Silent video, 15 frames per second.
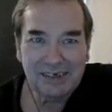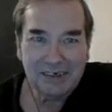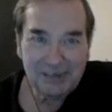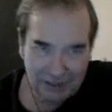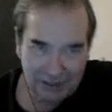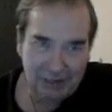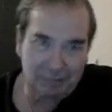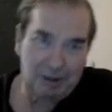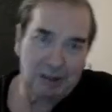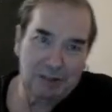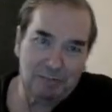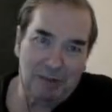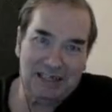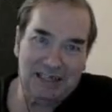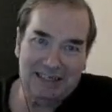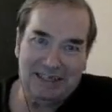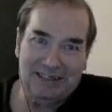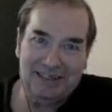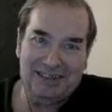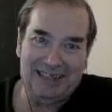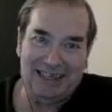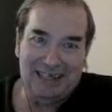Yeah, the most menacing
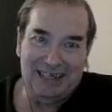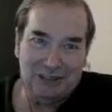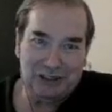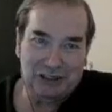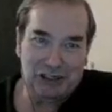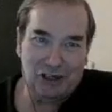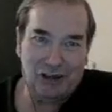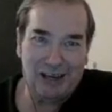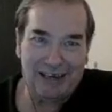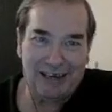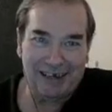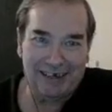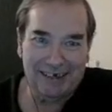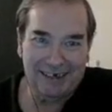thing is China.